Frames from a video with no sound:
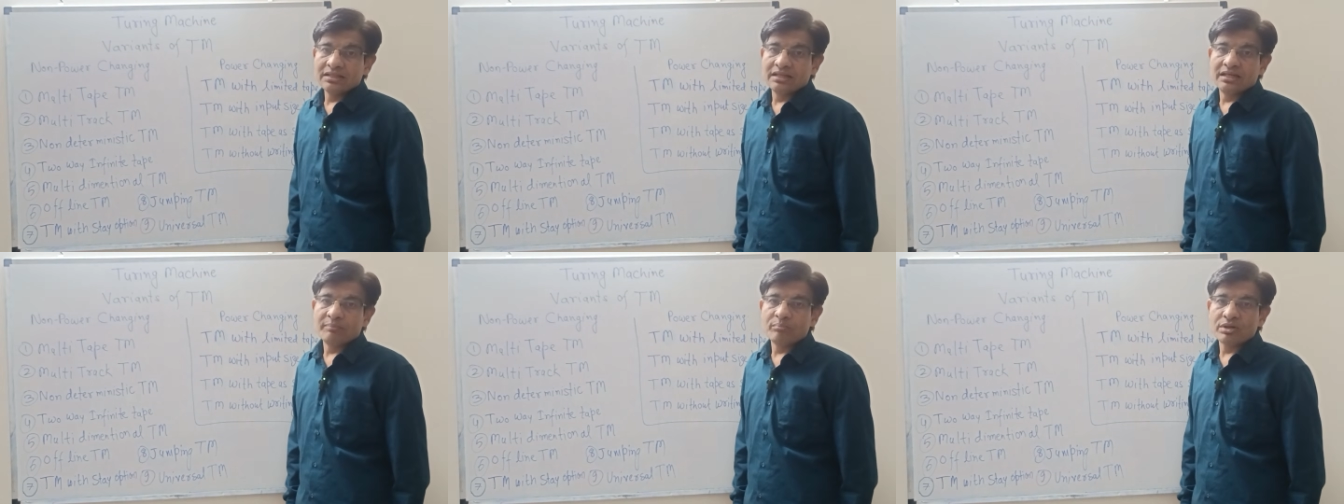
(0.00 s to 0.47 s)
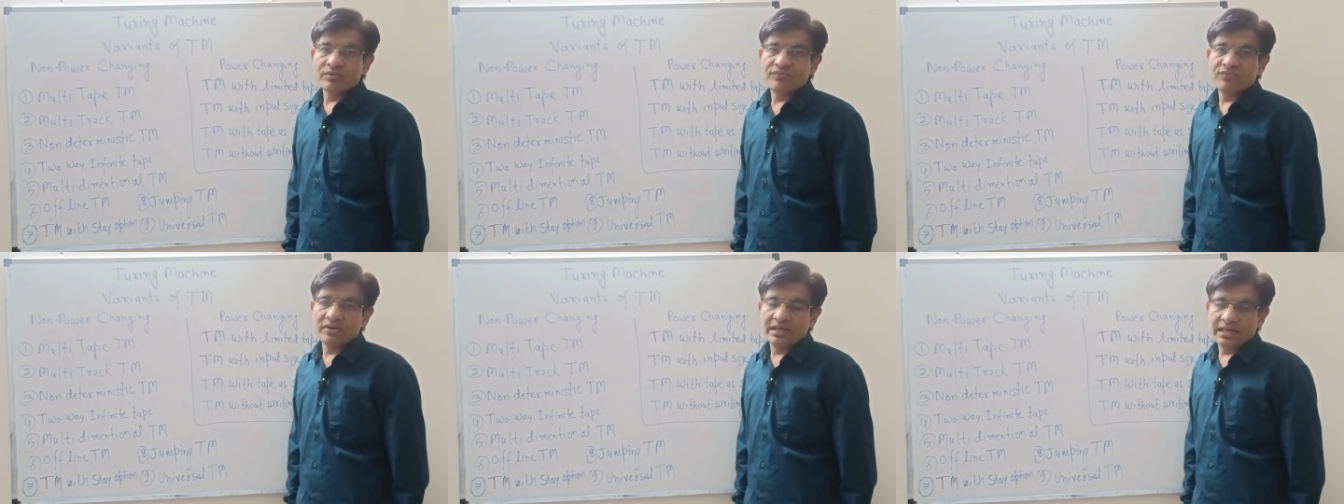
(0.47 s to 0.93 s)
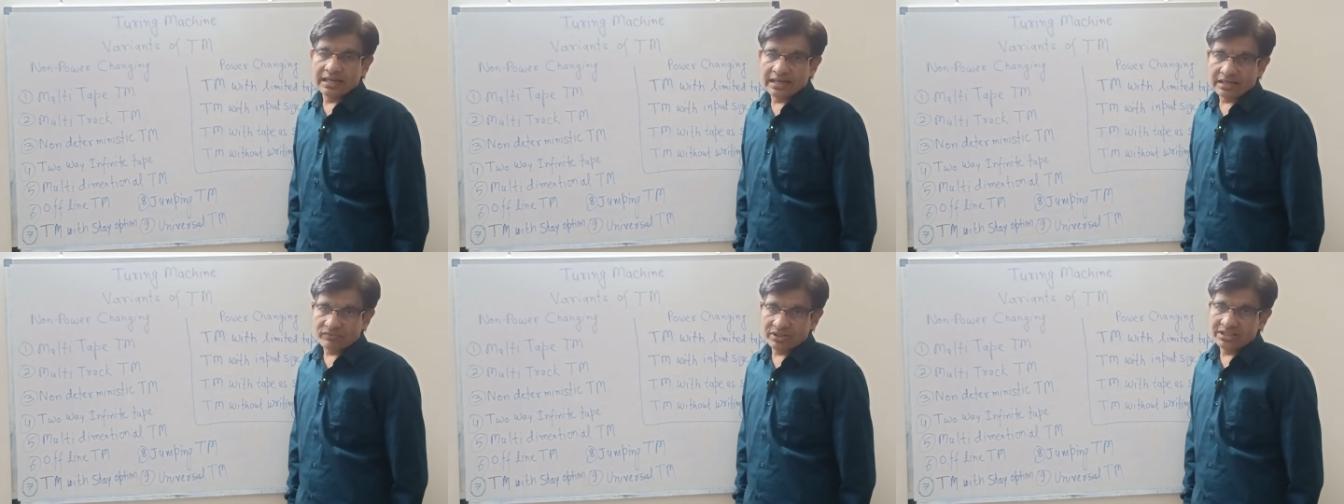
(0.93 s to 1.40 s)
the number of
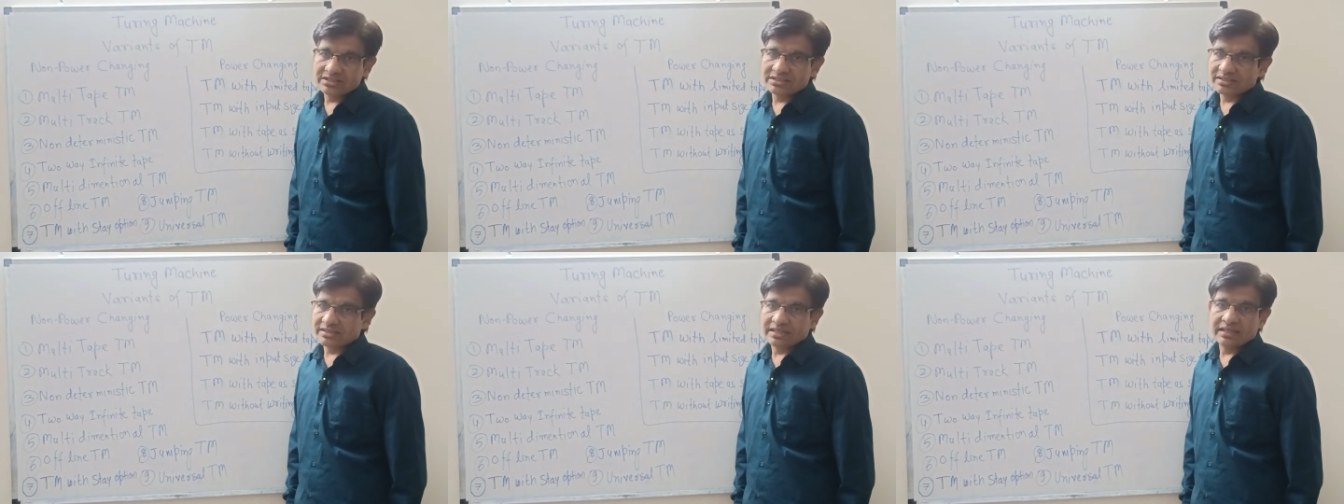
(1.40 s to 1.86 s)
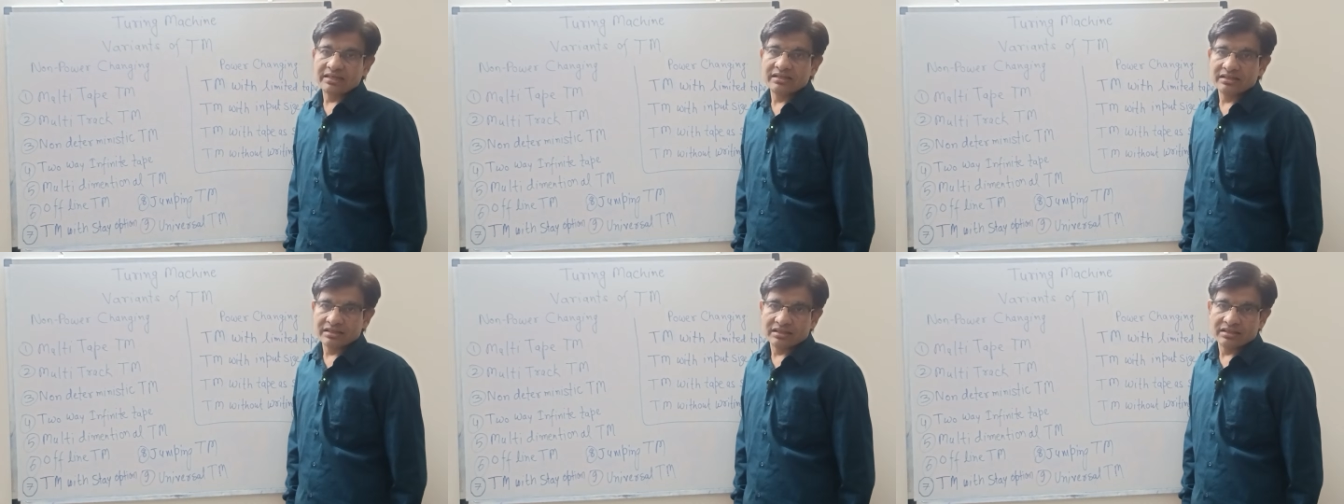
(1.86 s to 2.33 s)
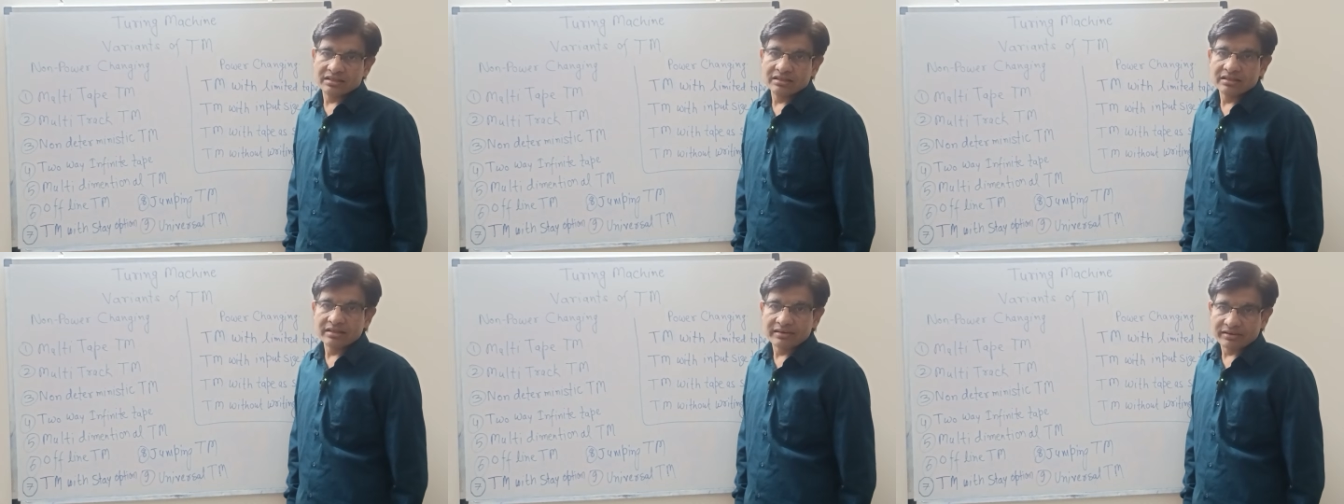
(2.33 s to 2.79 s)
languages it can
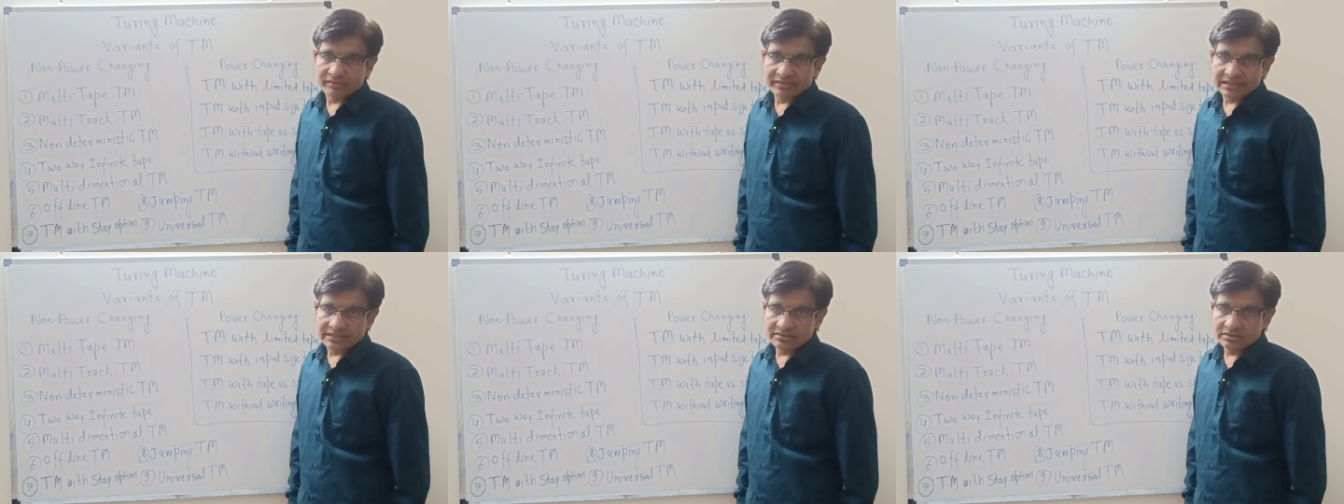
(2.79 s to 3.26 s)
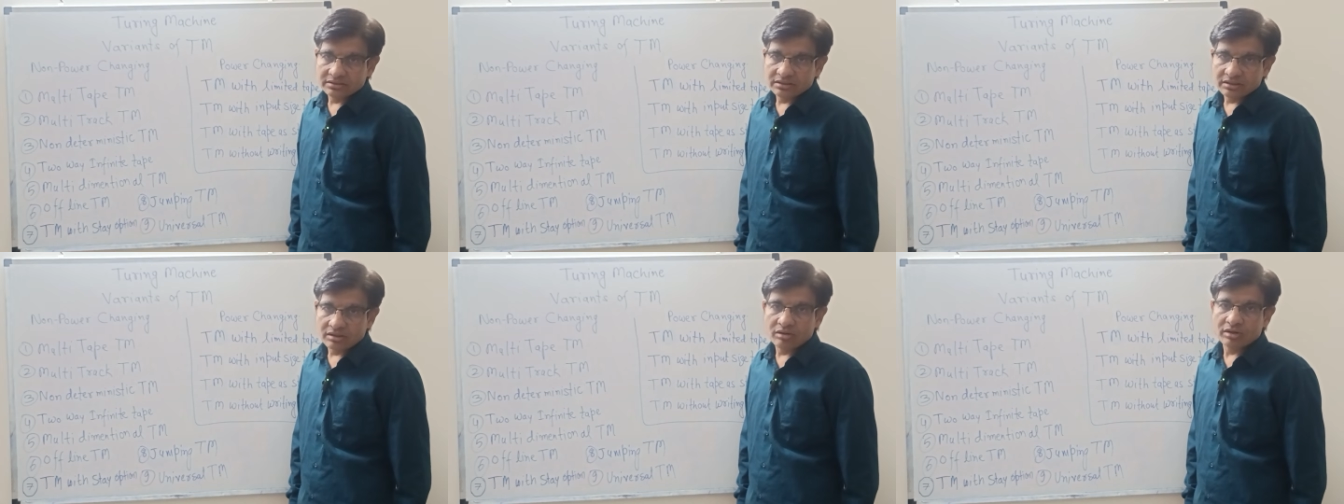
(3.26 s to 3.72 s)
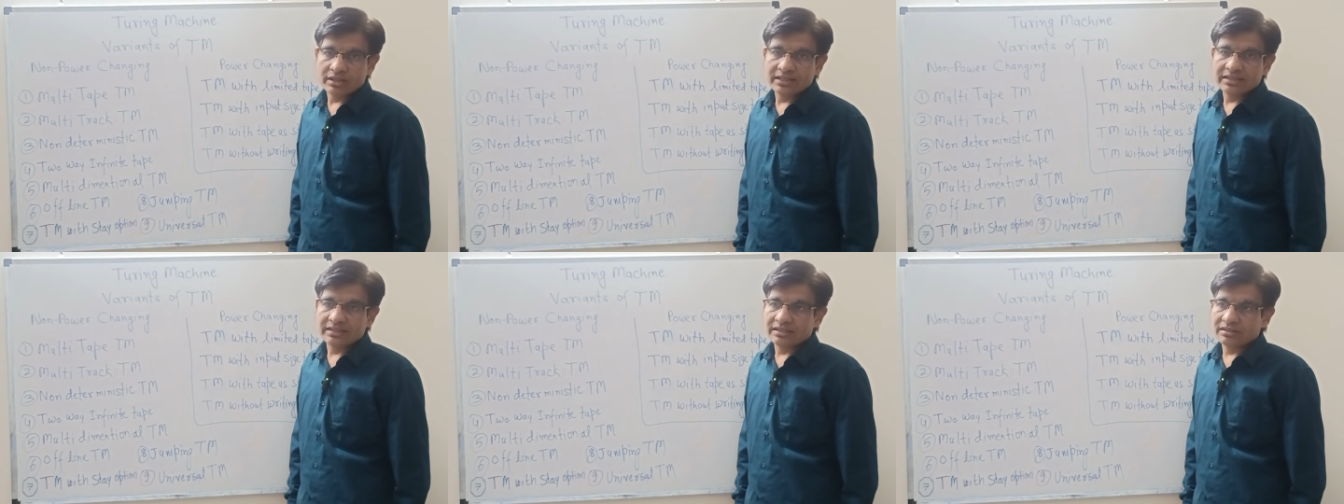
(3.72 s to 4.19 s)
recognize or
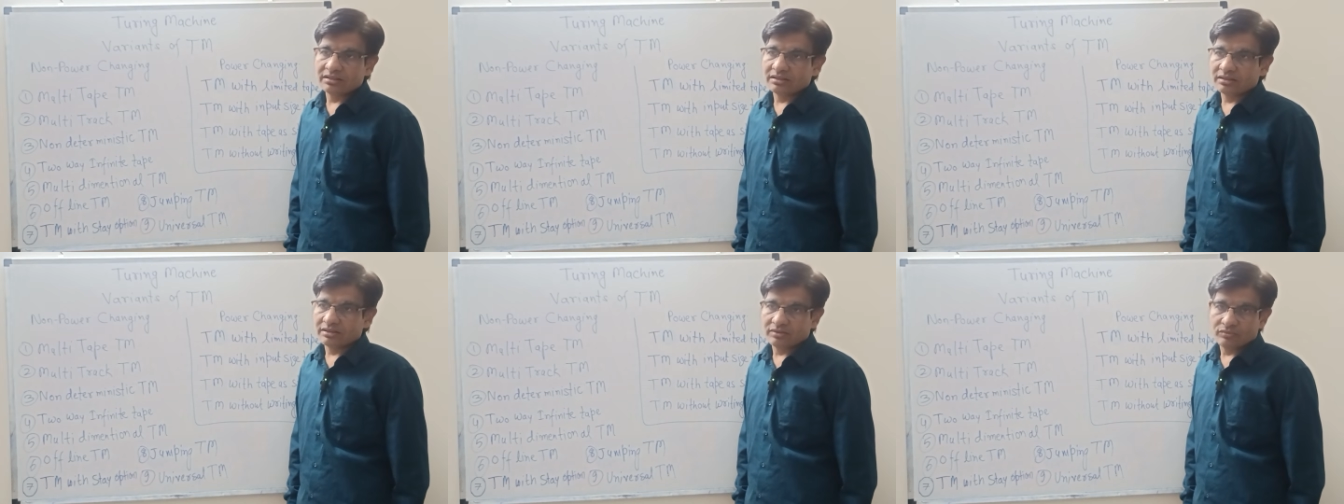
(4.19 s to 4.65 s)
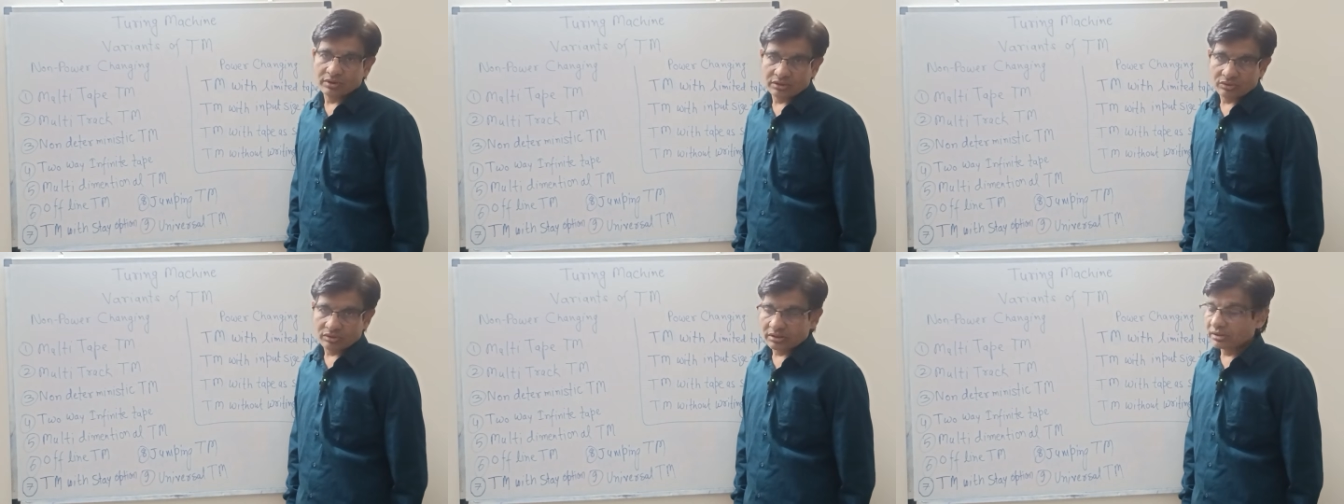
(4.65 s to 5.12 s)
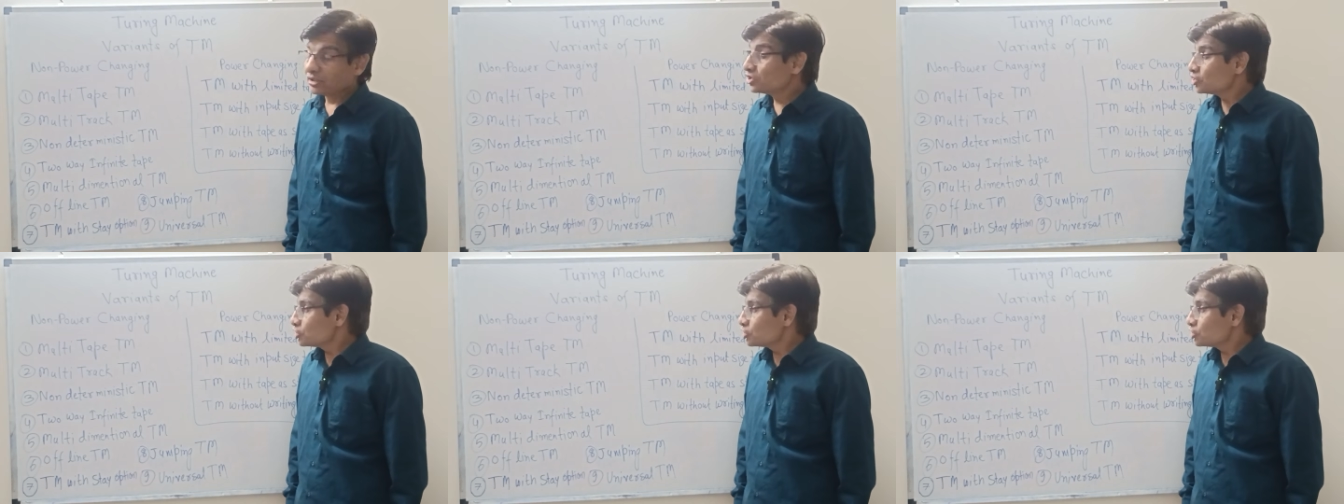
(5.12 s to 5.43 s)
it can work on.